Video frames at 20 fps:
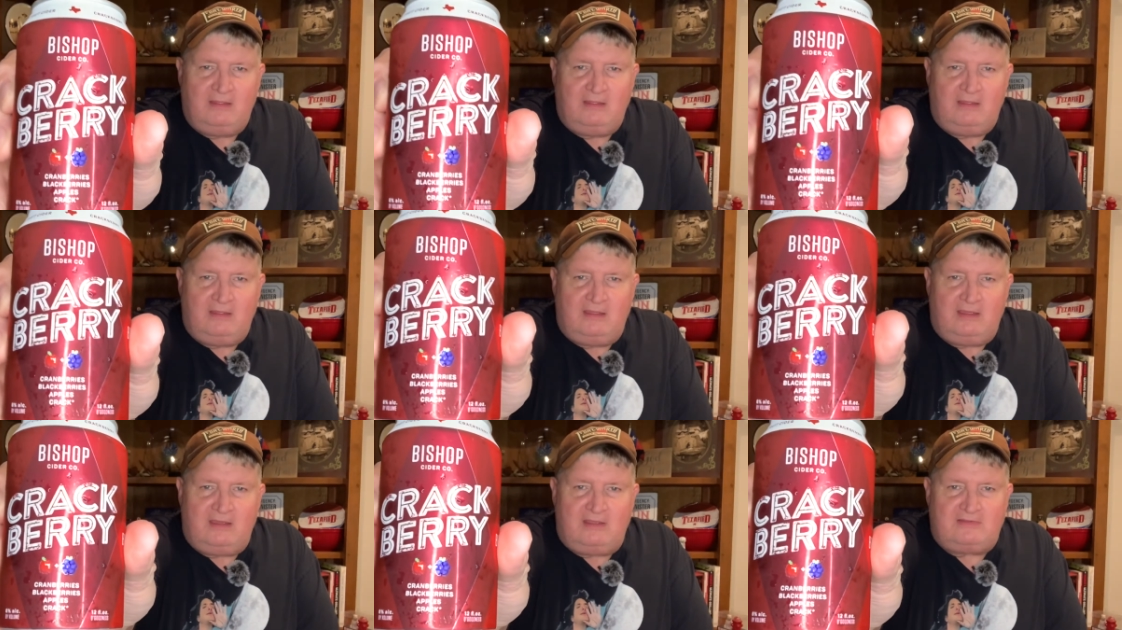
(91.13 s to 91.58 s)

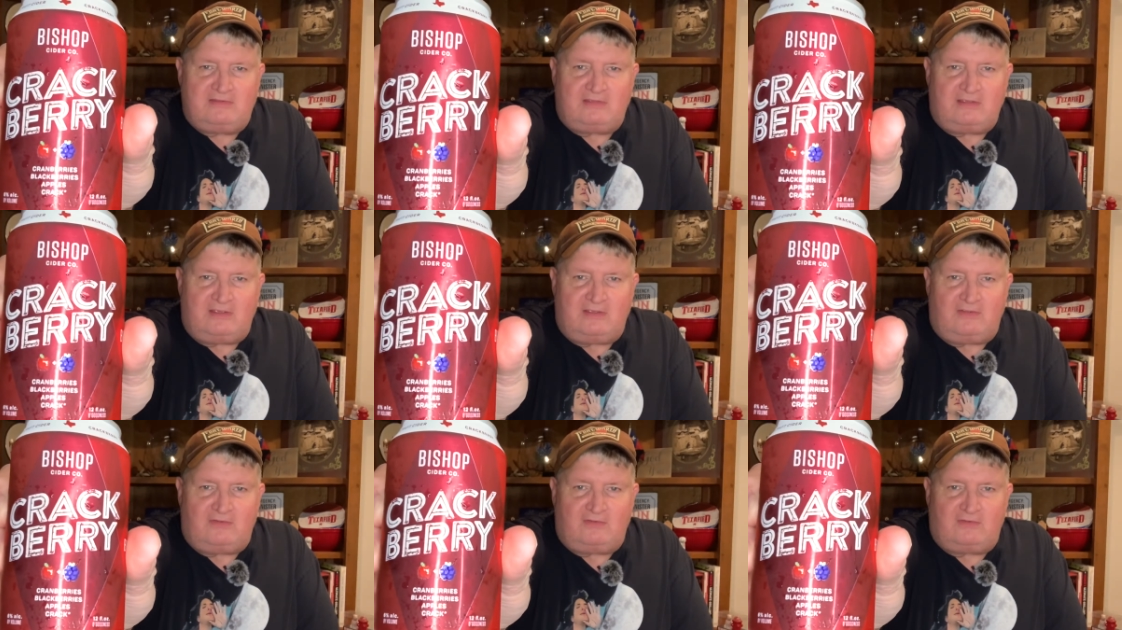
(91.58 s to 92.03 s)
it
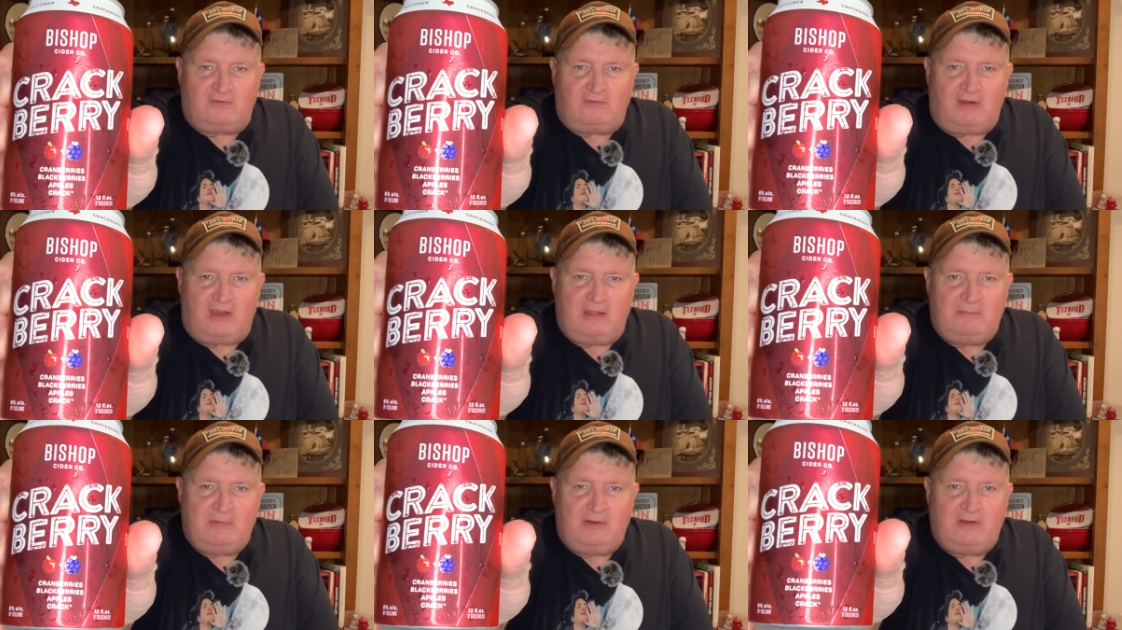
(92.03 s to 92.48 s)
says
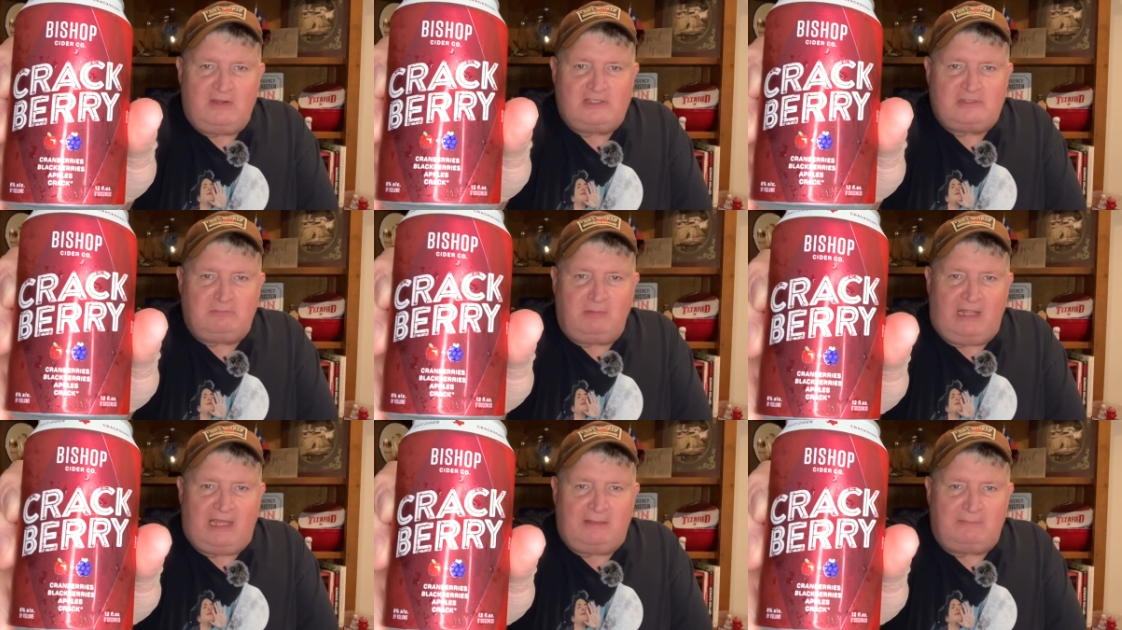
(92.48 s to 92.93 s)
cranberries,
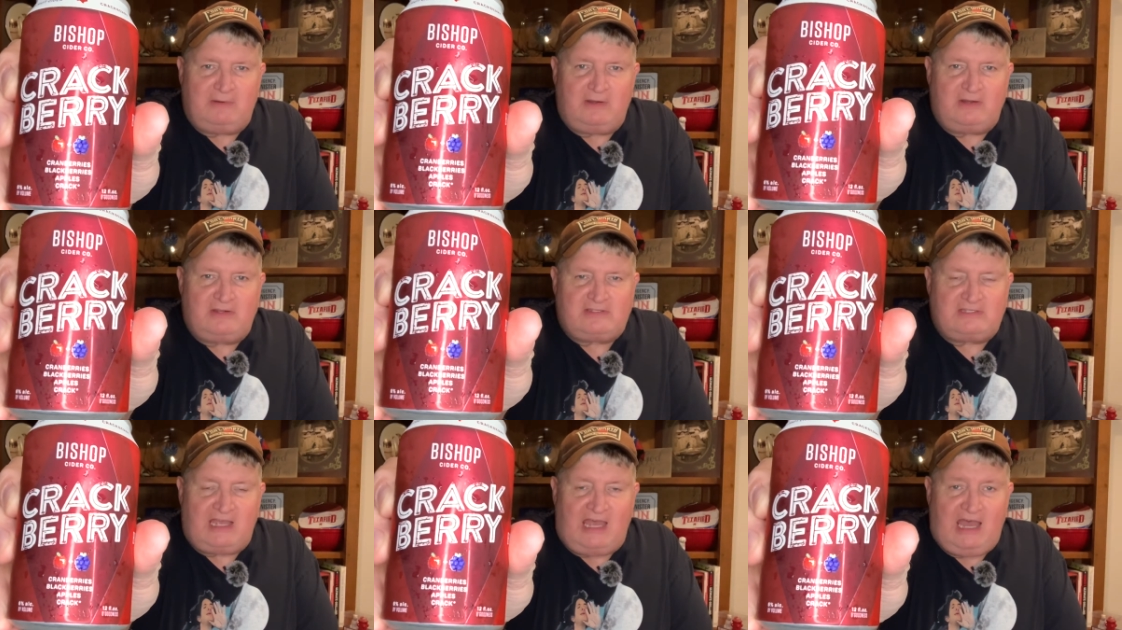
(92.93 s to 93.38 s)

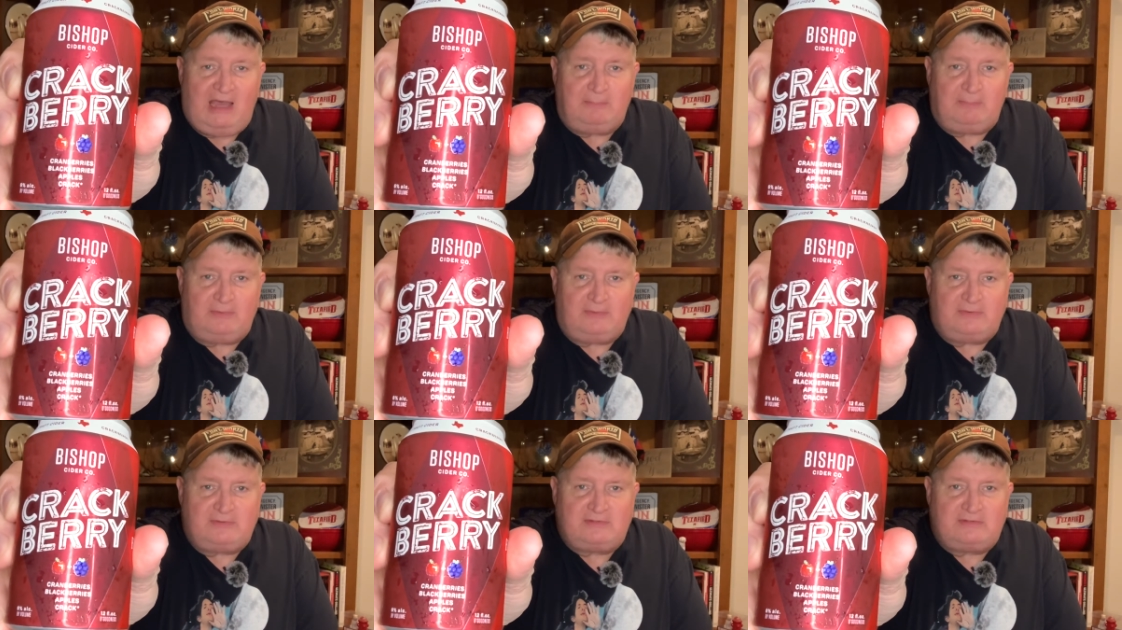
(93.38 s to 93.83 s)
blackberries,
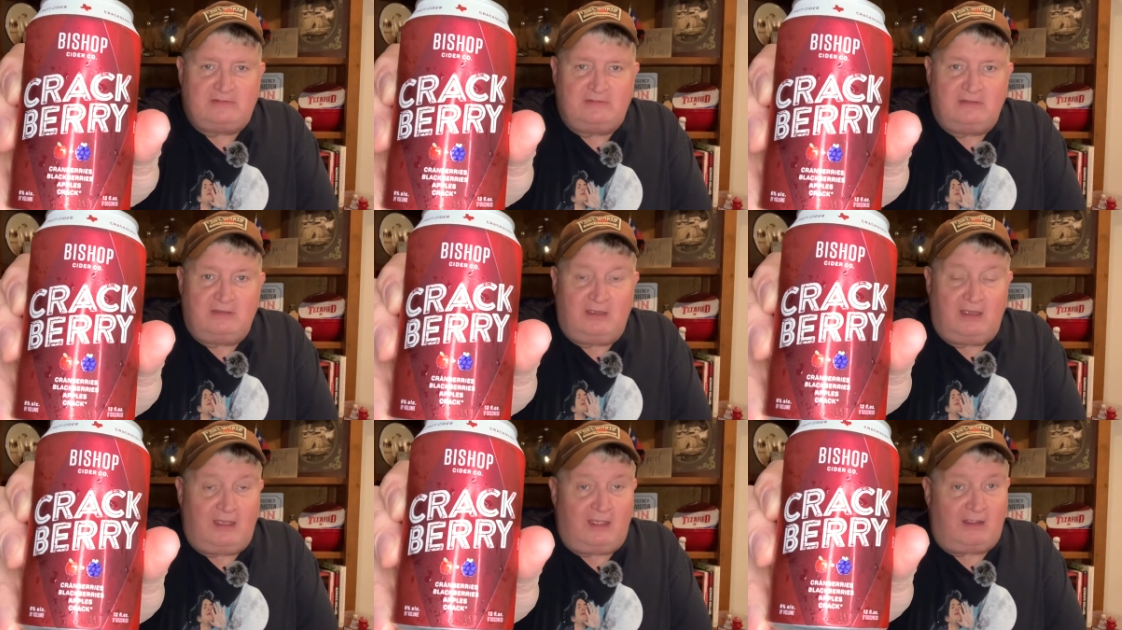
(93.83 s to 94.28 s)
apples,
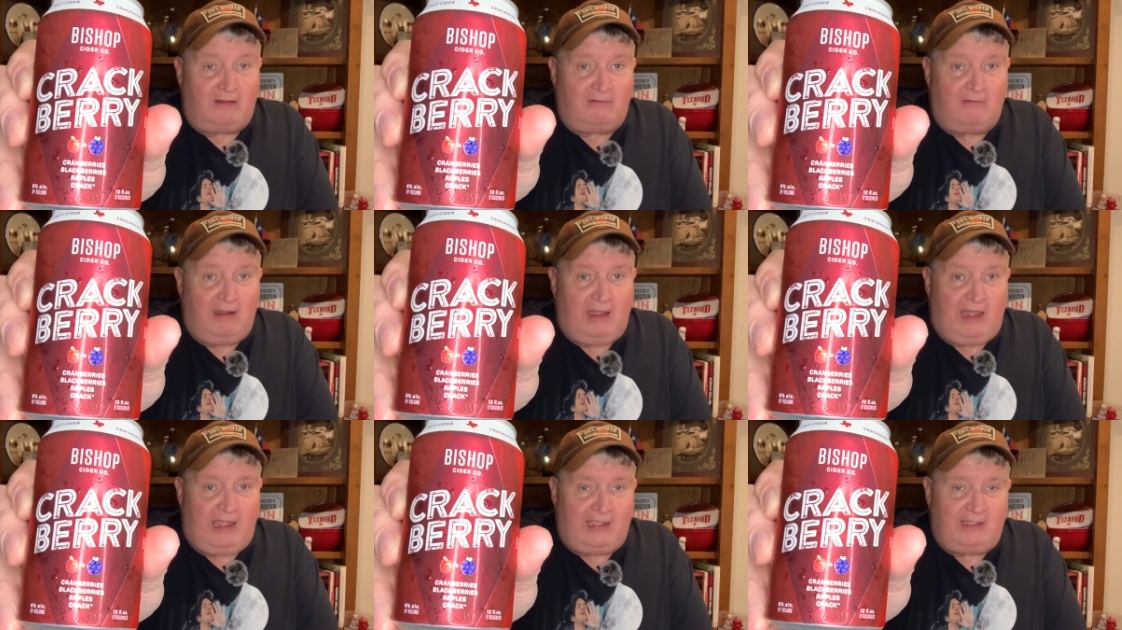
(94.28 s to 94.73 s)
and
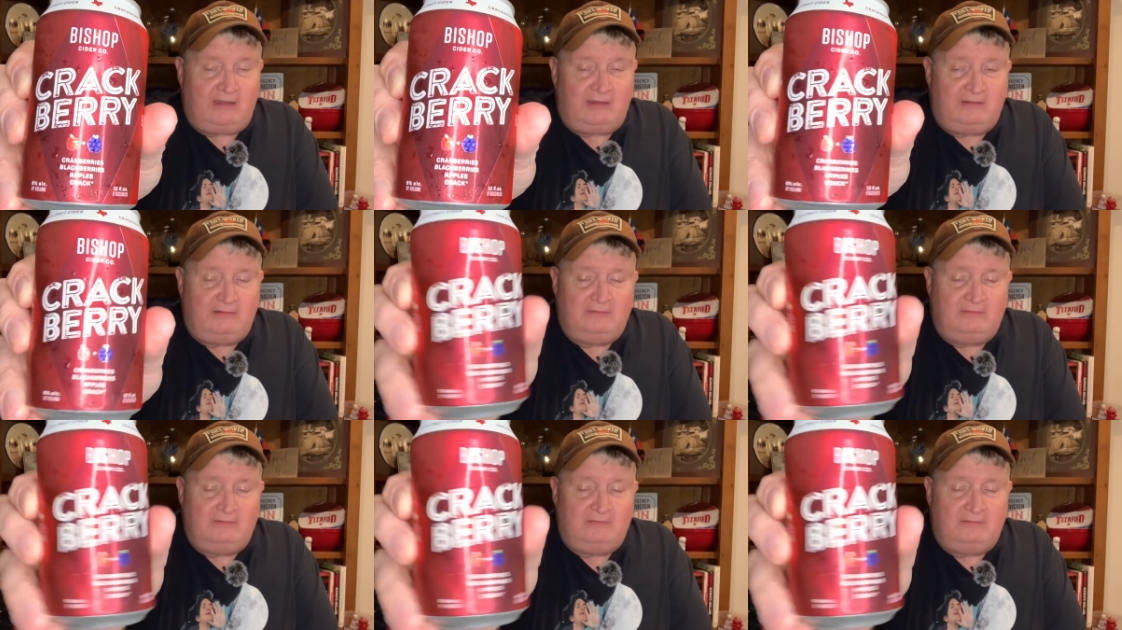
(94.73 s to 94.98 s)
crack.